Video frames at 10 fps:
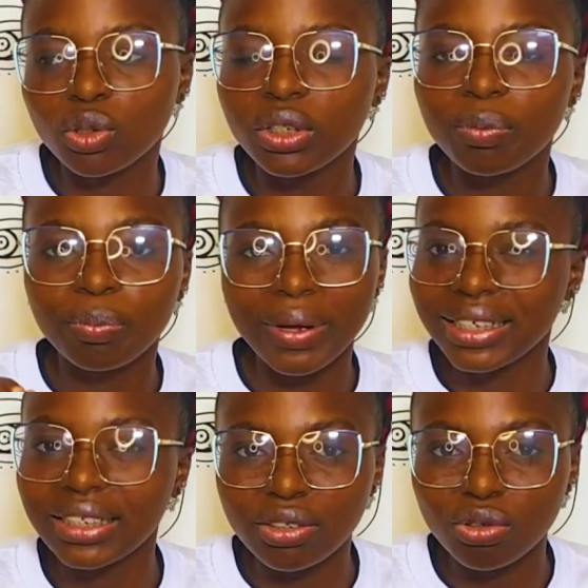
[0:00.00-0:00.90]
So the
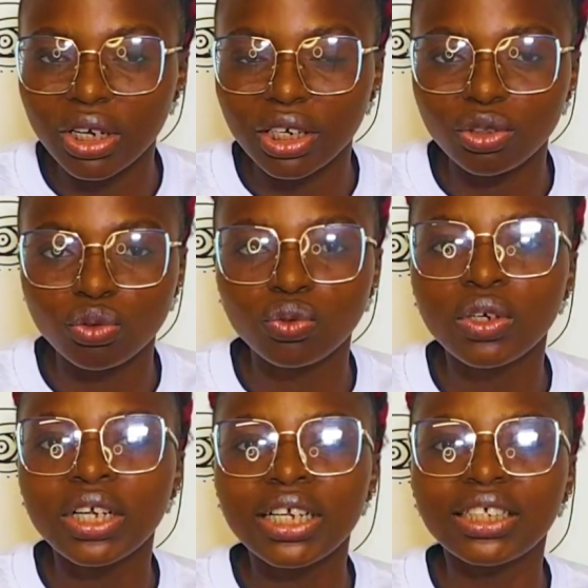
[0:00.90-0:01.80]
best thing you can do
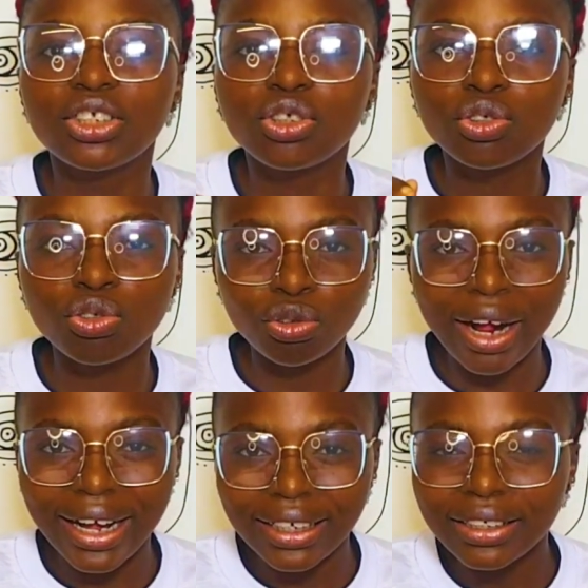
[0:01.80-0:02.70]
is
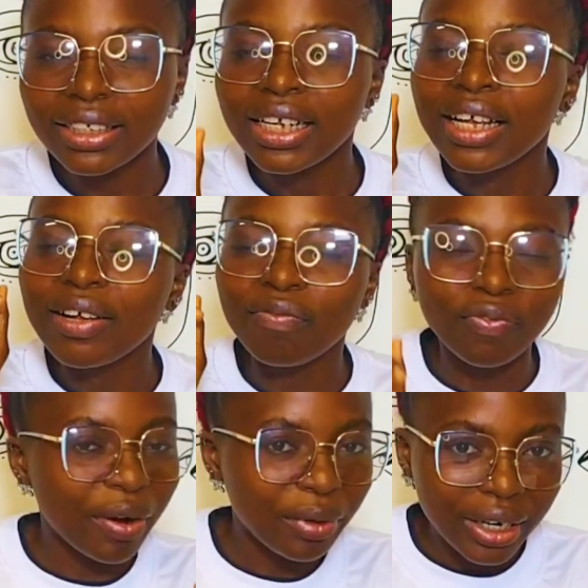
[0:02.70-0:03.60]
try
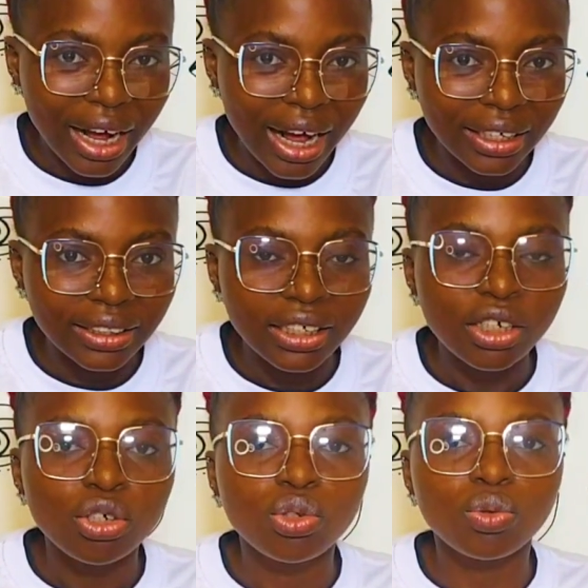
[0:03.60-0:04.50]
very hard
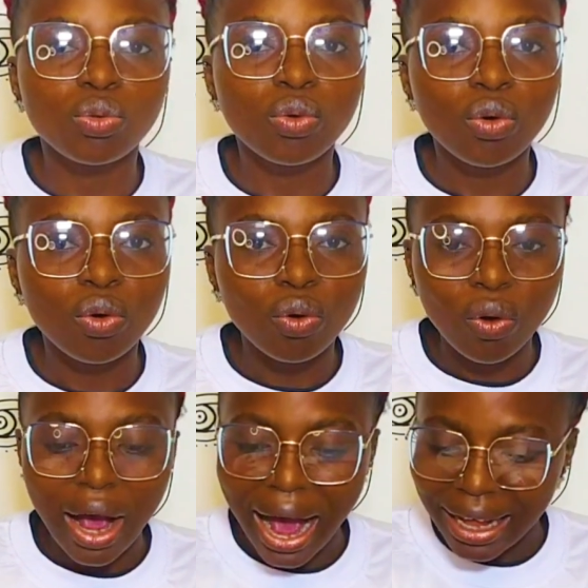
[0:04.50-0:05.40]
to
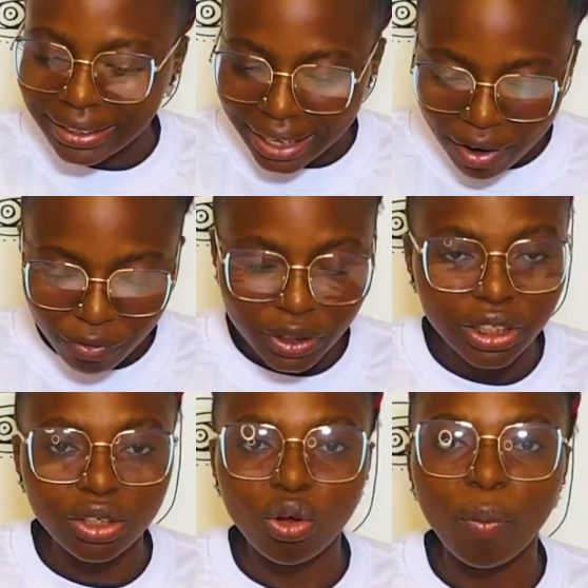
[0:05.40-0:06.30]
add
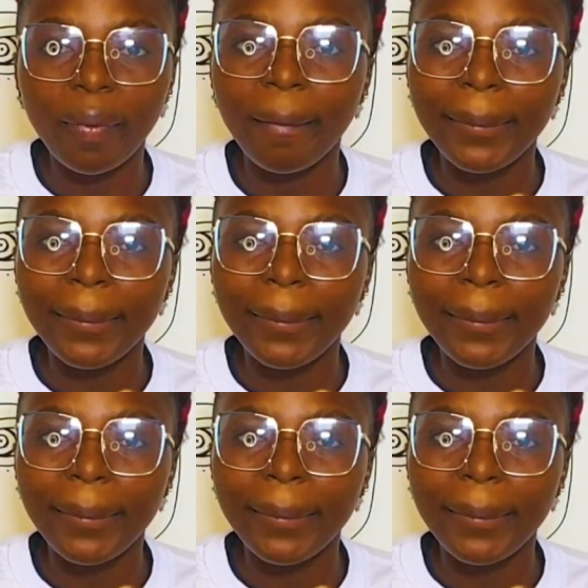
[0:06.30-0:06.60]
everything up.